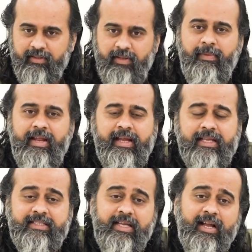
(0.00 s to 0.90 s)
Somebody
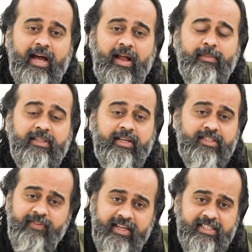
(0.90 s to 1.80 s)
can say Kala Bandar
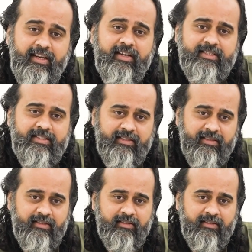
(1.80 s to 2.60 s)
is very generous.